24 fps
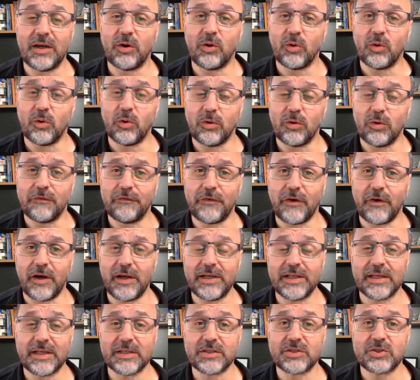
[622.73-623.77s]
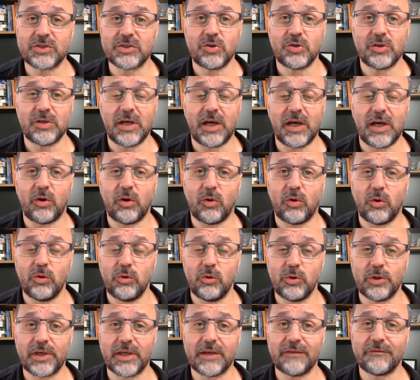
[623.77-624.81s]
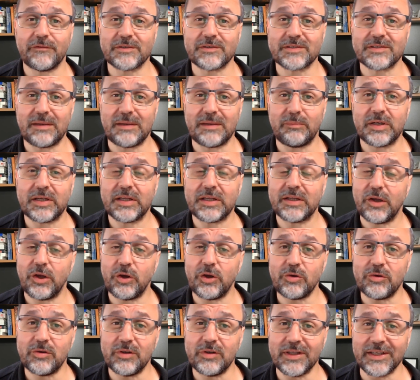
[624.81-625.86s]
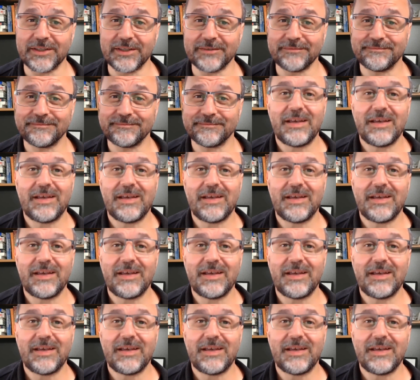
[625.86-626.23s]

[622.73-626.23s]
or finding a tutor or looking for somebody locally.